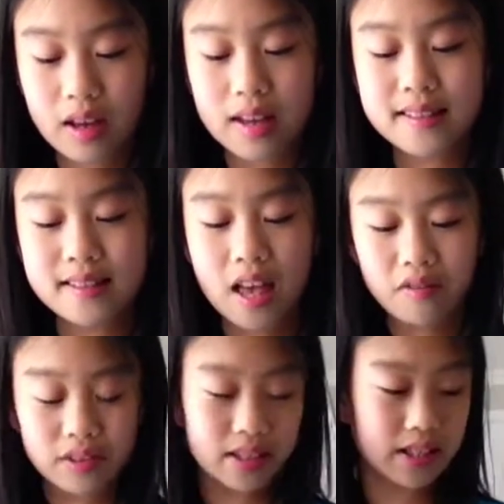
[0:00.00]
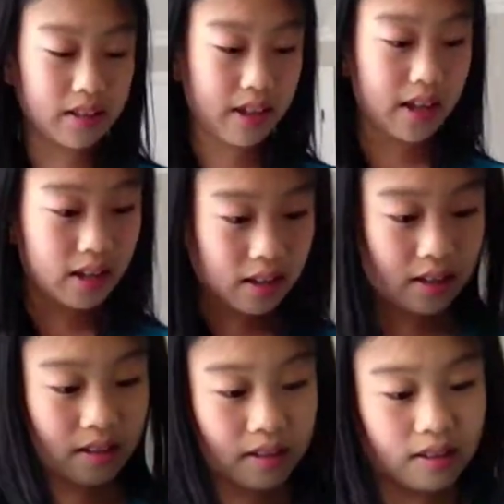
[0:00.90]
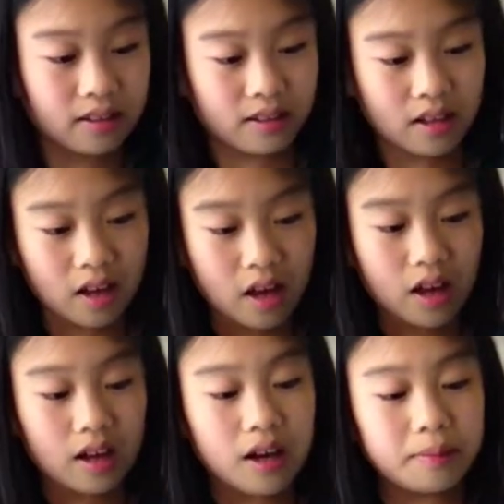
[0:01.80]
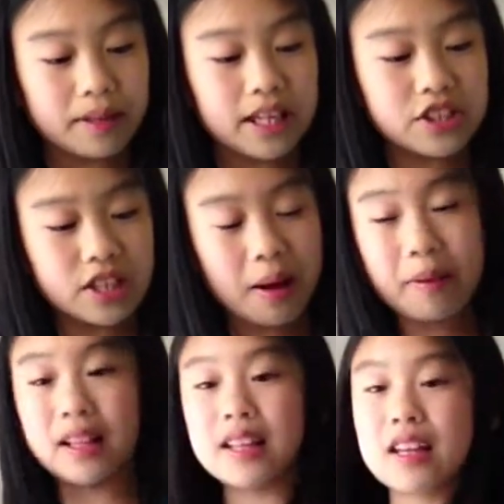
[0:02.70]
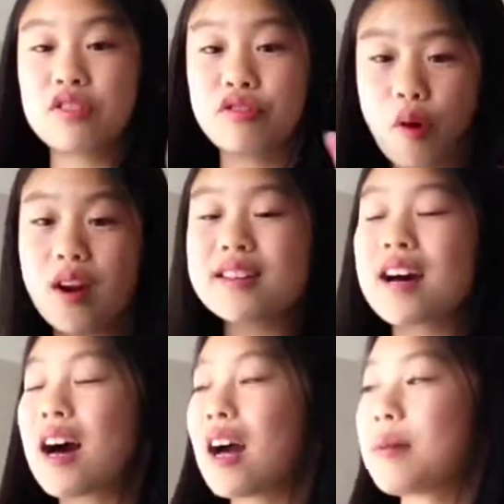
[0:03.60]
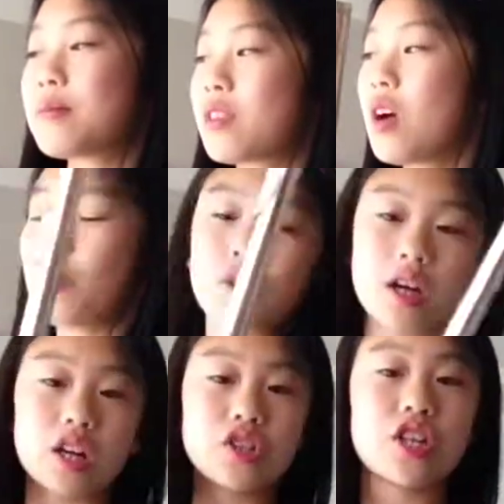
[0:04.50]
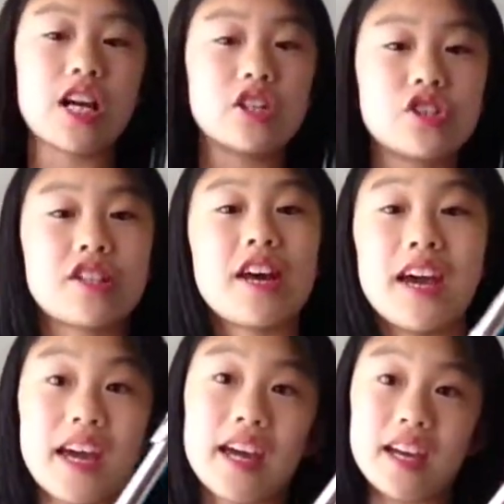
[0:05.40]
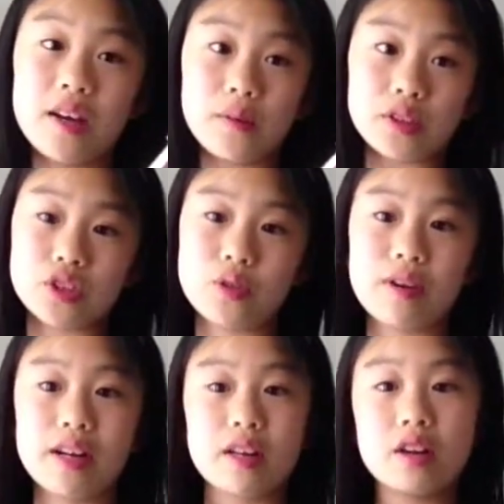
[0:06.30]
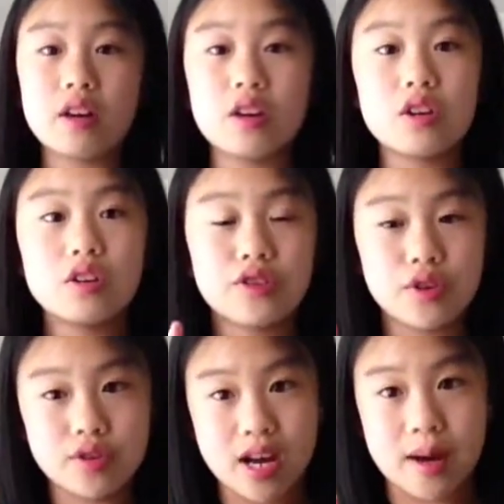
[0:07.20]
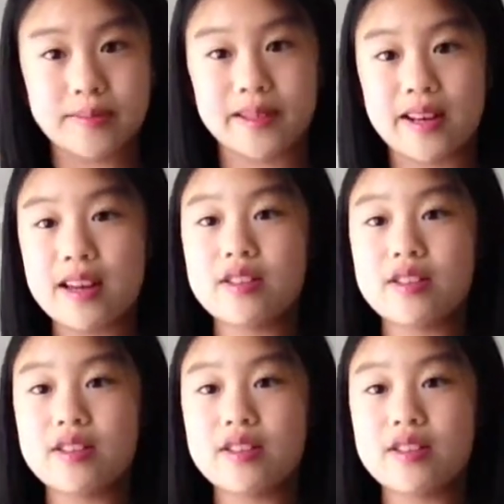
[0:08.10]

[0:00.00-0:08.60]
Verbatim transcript: 70, okay? Um, each time it clicks four times, we're going to change to A. We'll do it two times, okay?